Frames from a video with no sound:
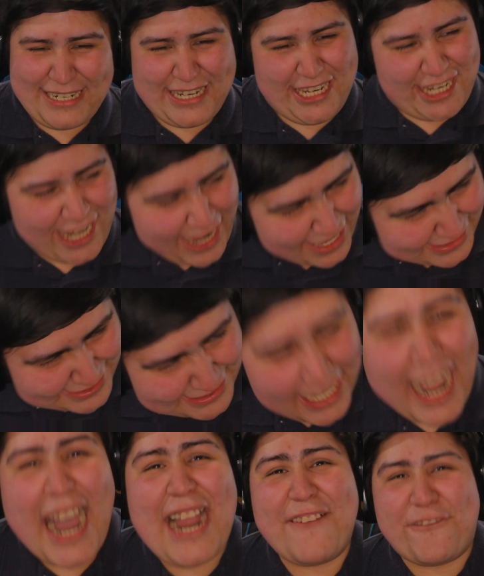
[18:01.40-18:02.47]
like,
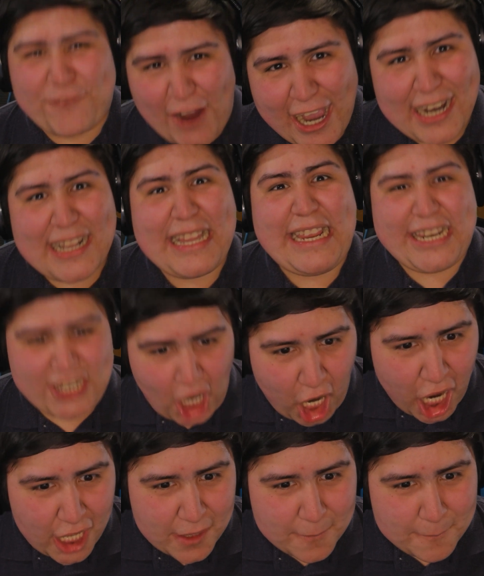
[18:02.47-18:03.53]
yes, I finally
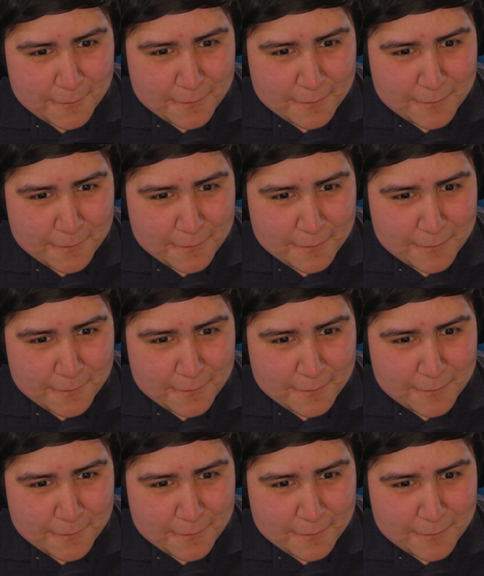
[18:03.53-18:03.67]
got